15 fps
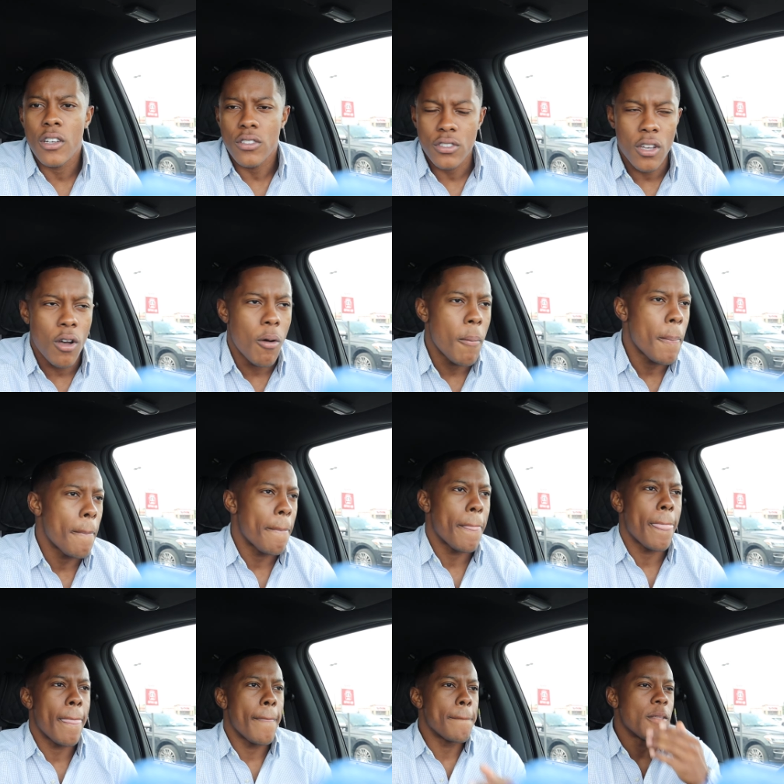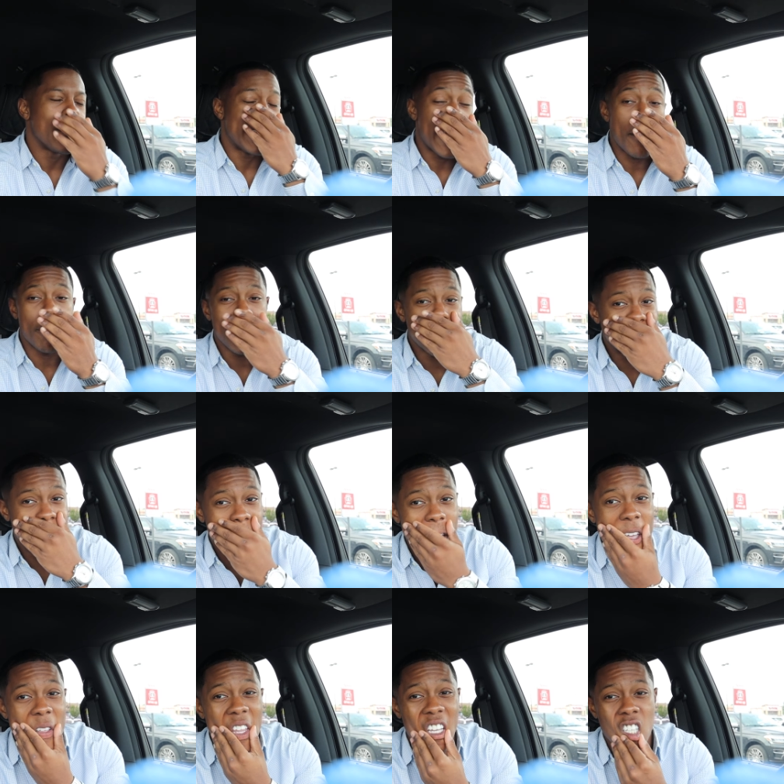So, with that being
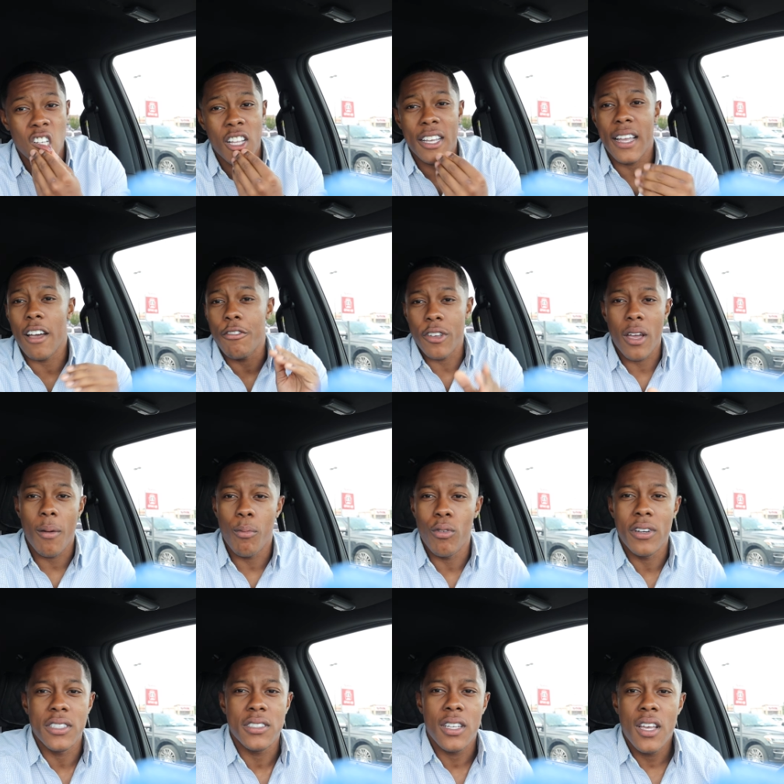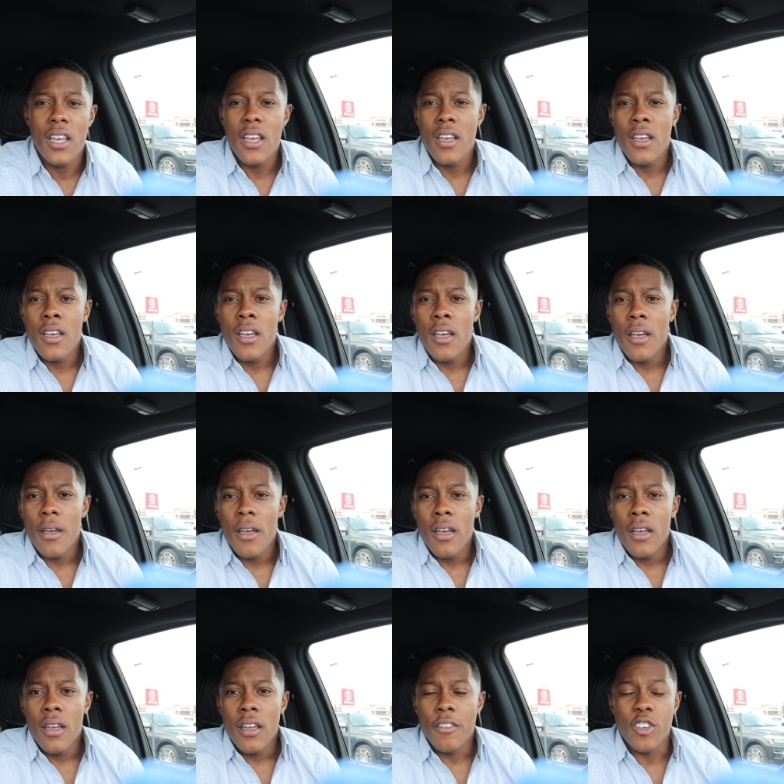said, that's all I got for y'all boys.
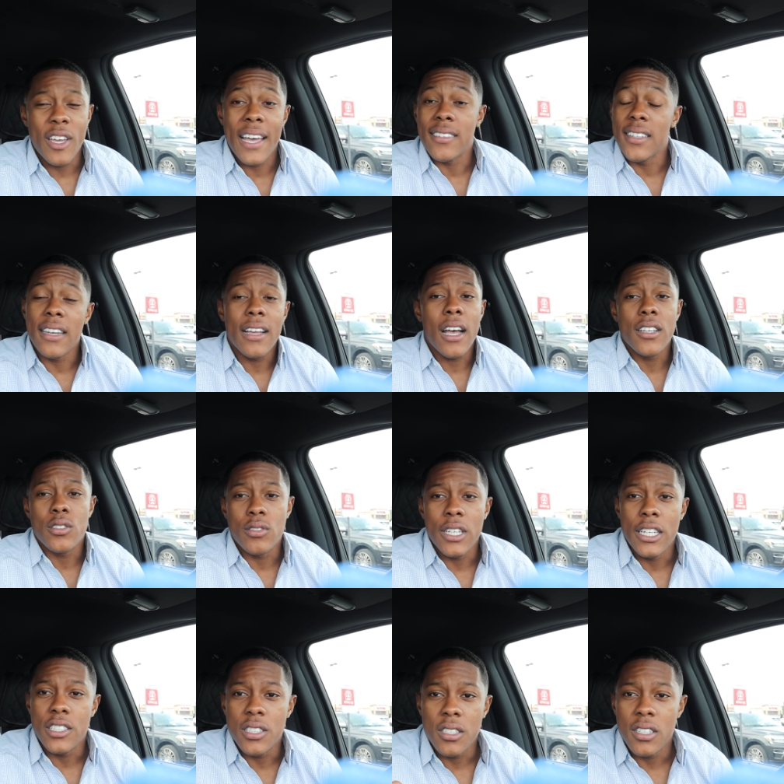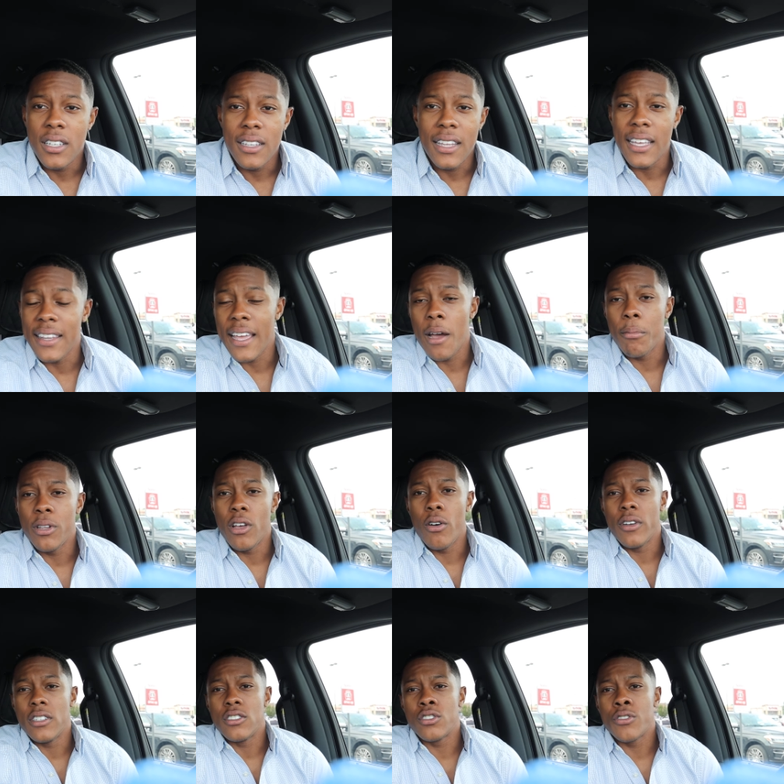If you guys need a consultation, link down
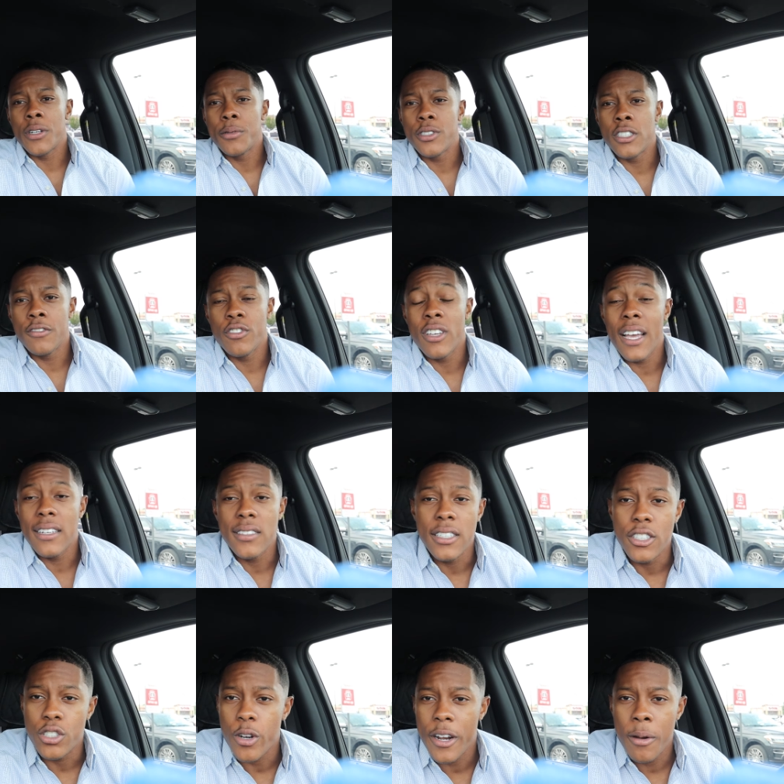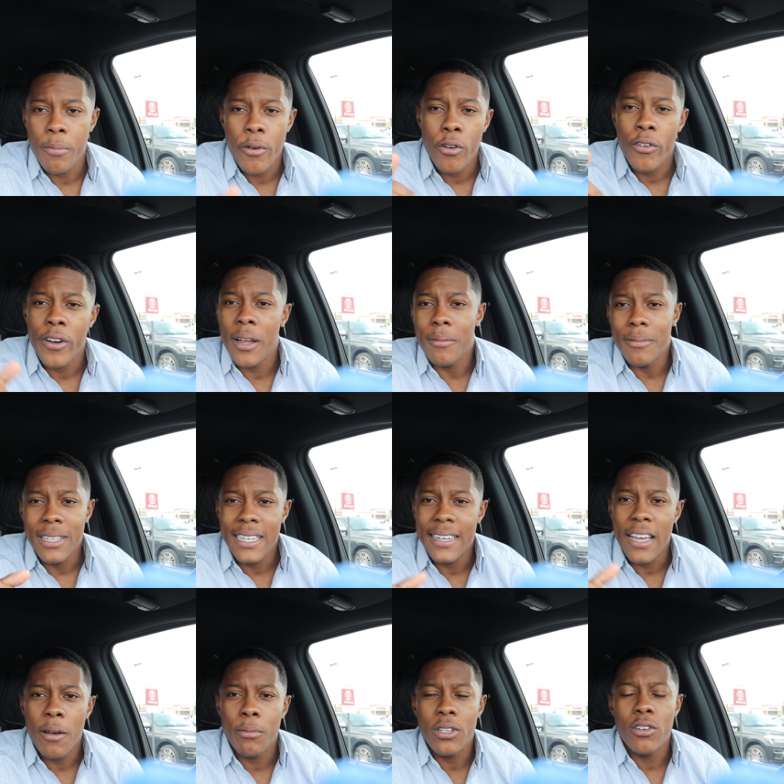below in the description. If you guys need a training program, link
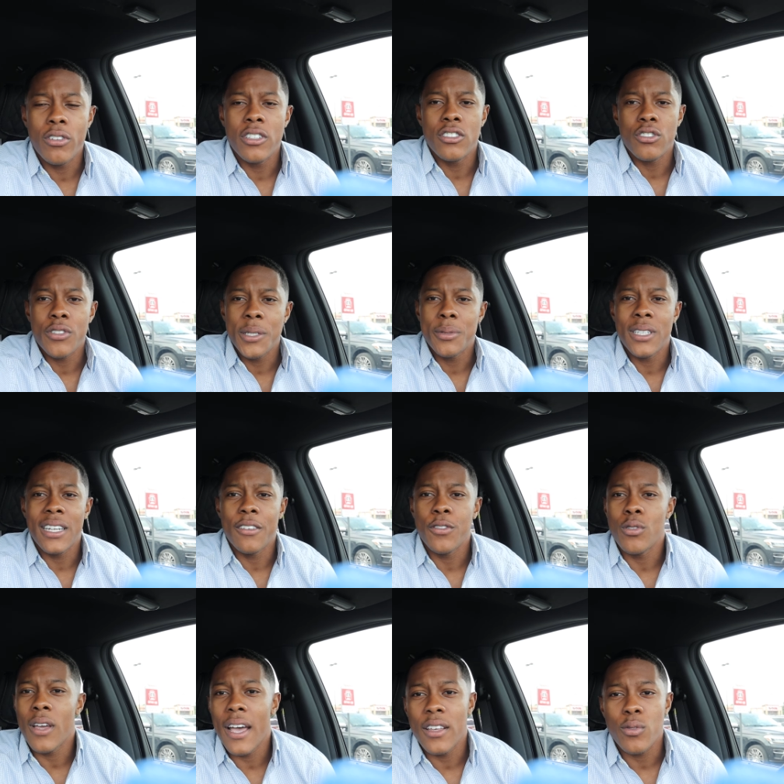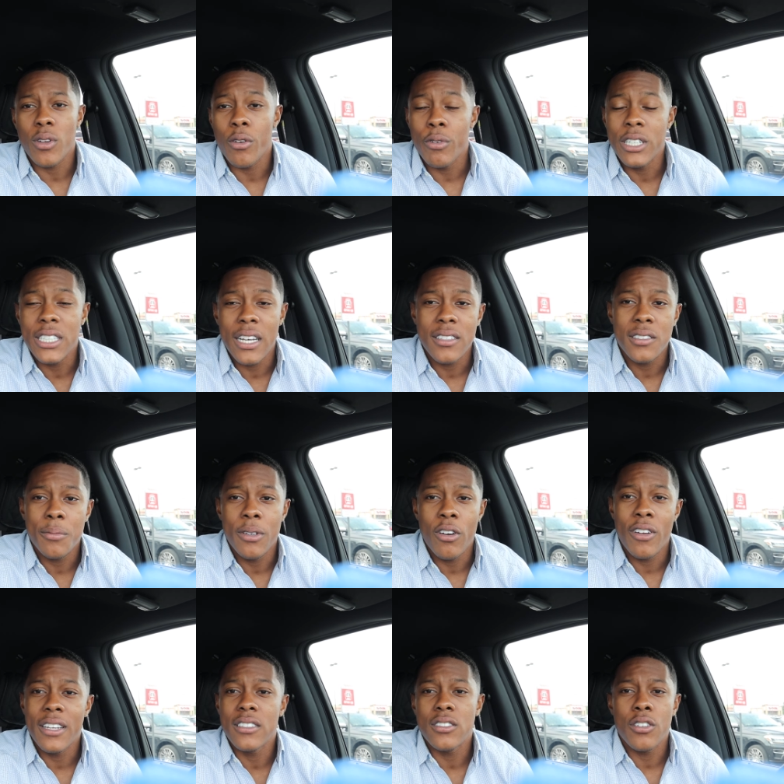down below in the description. If you guys want to reach out to me
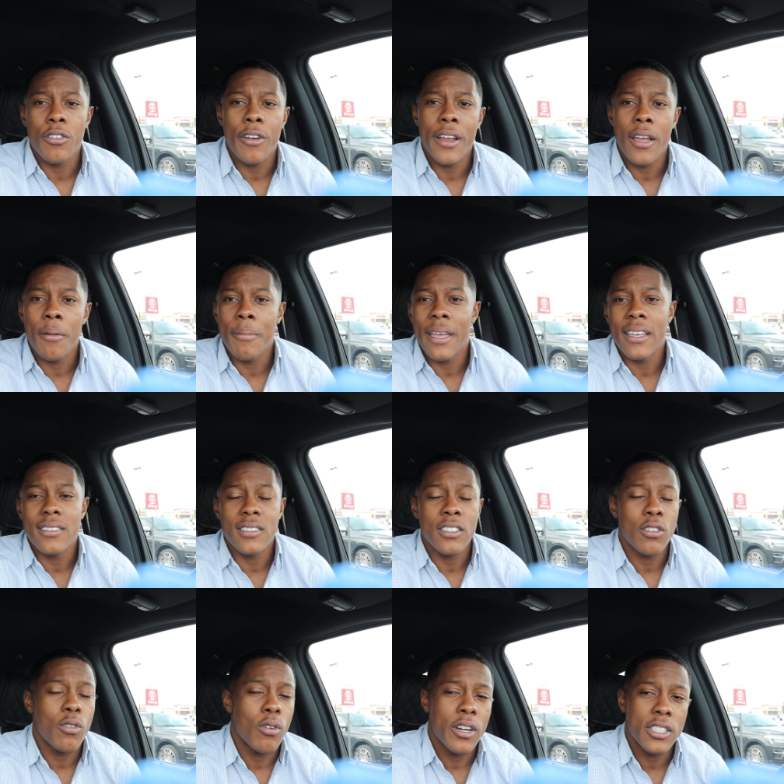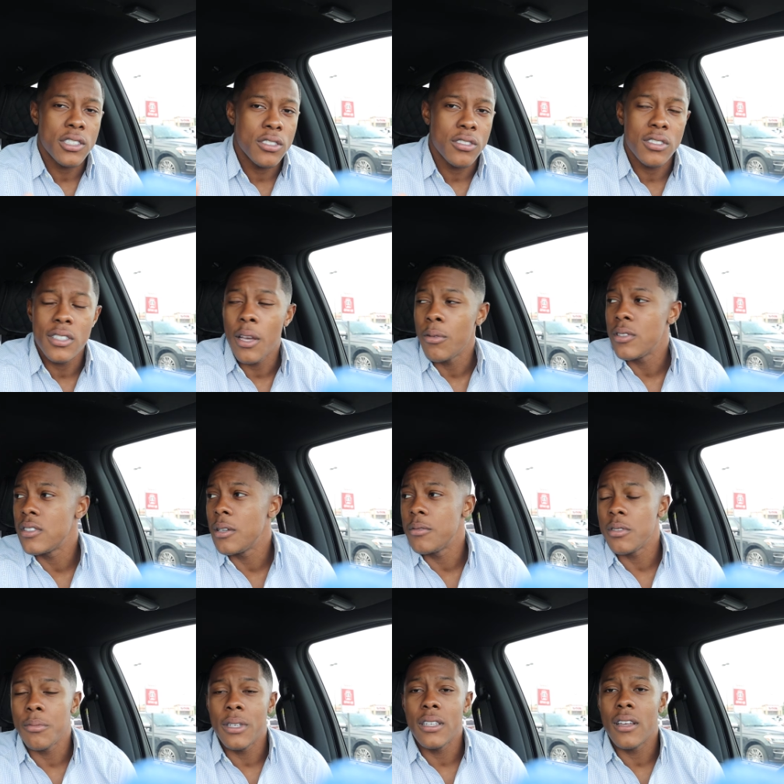on Instagram, man, send a question or say what's up
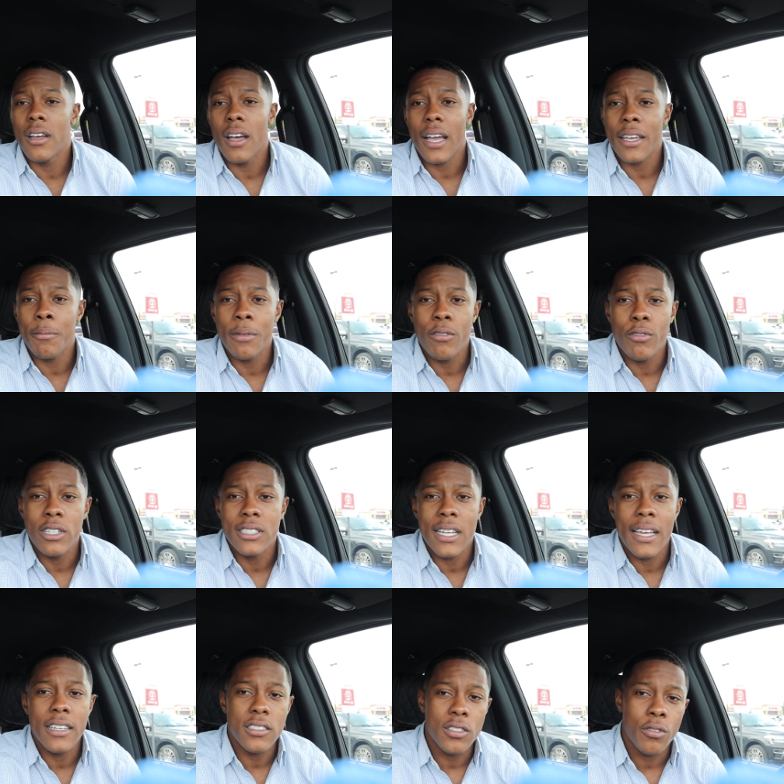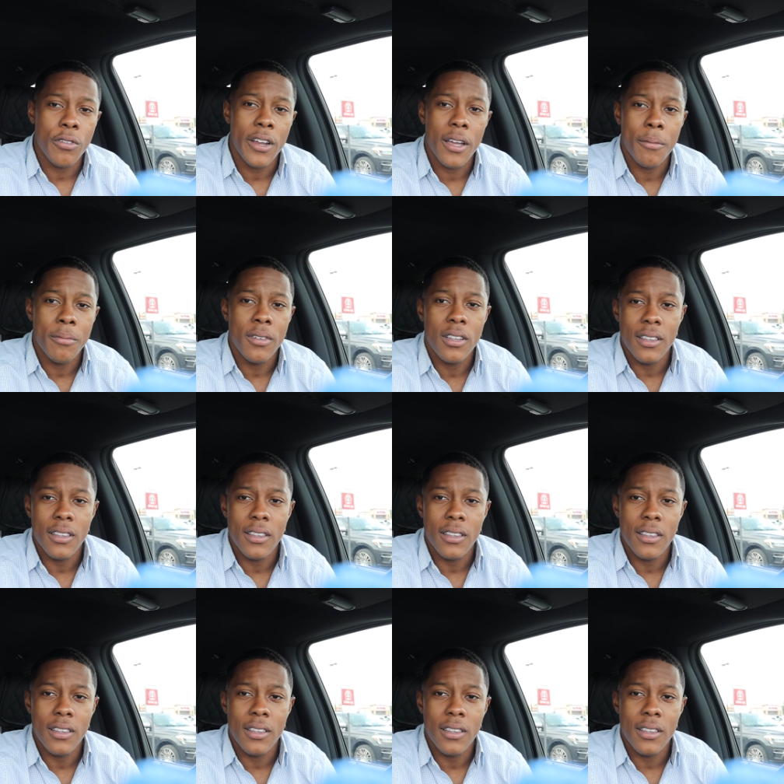to me, I can be reached at Instagram.